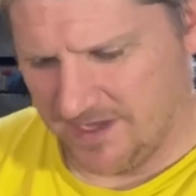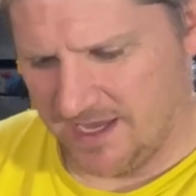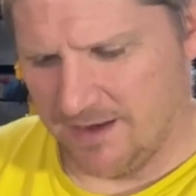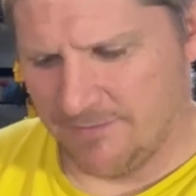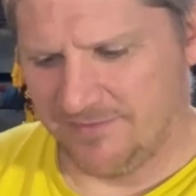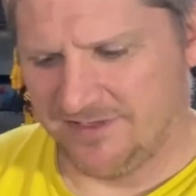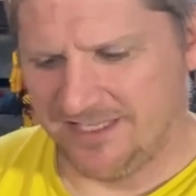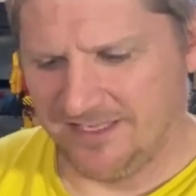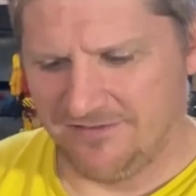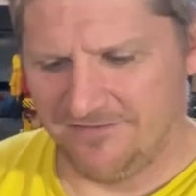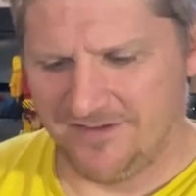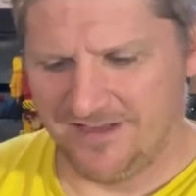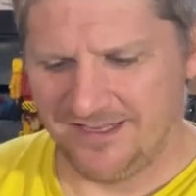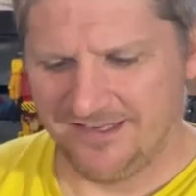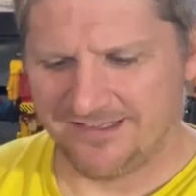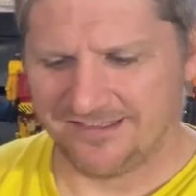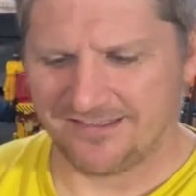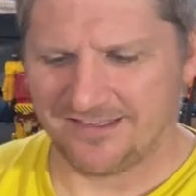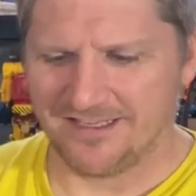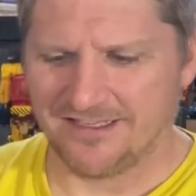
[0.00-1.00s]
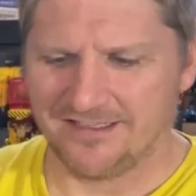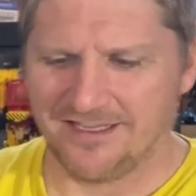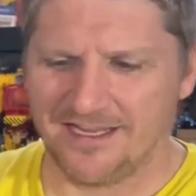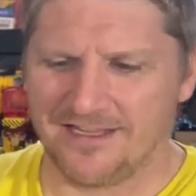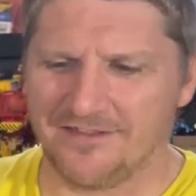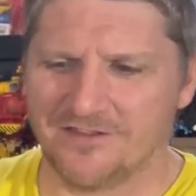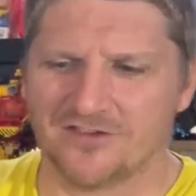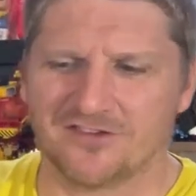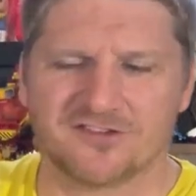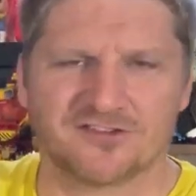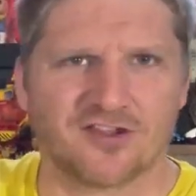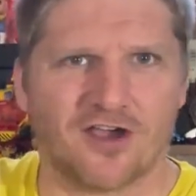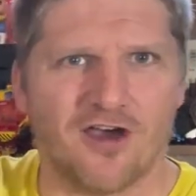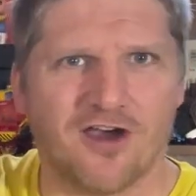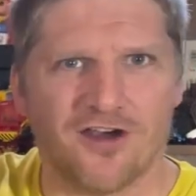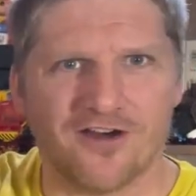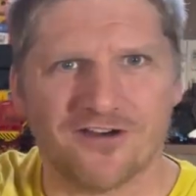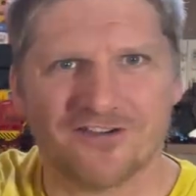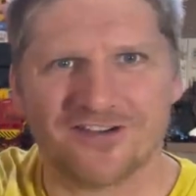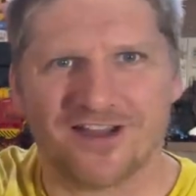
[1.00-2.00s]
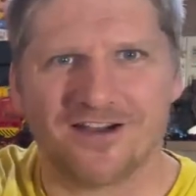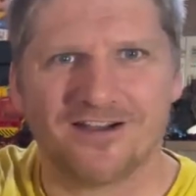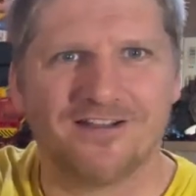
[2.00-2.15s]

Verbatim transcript: MTV Sing Like the Stars.